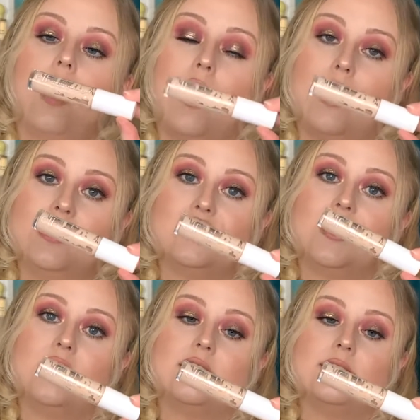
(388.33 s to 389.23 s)

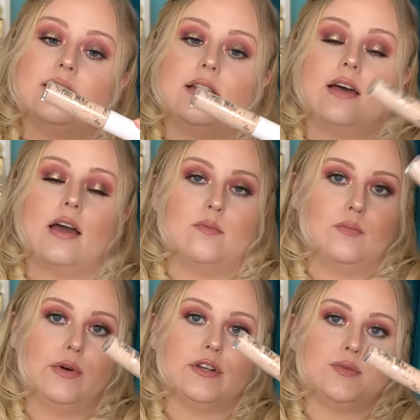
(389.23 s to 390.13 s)
hydrating concealer. I
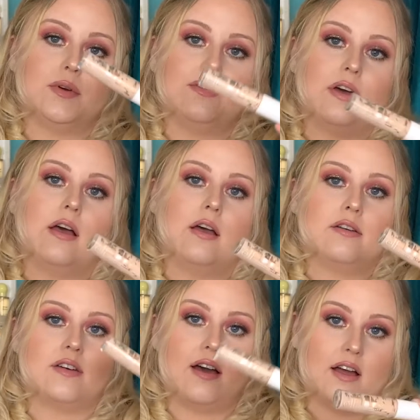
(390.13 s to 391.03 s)
much prefer
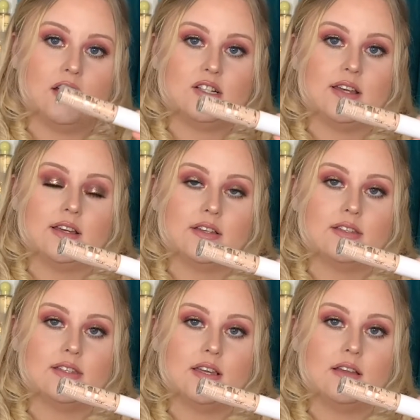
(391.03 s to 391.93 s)
the hydrating
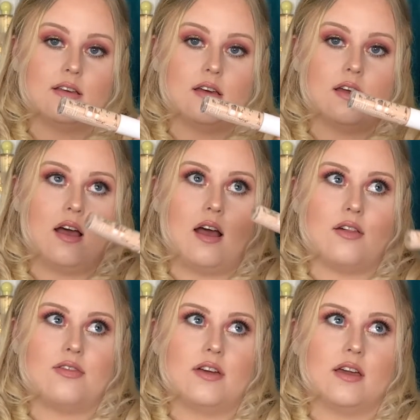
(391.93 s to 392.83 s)
concealer. I
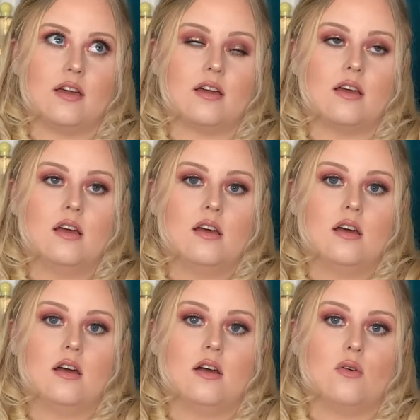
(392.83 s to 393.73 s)
think
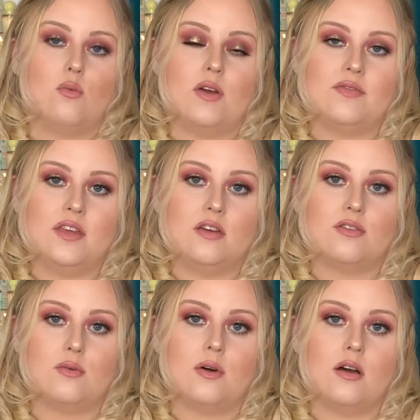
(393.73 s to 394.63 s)
with the
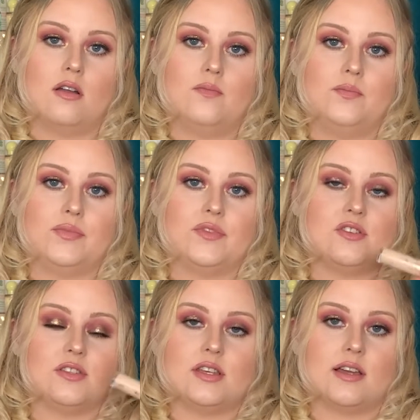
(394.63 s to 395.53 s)
other one,
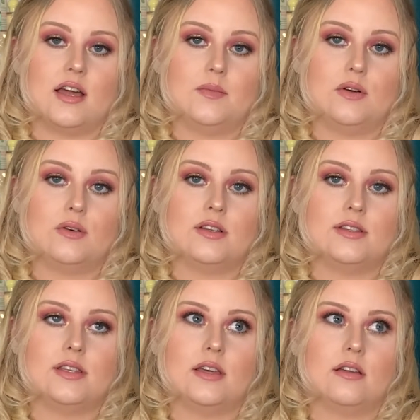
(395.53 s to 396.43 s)
just the camo
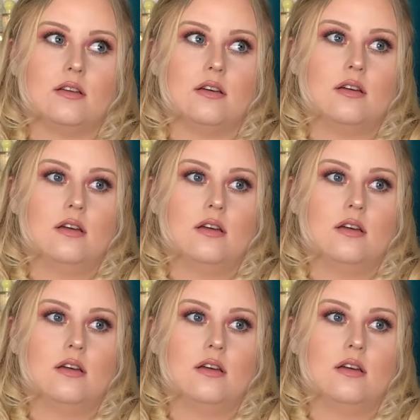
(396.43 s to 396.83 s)
concealer,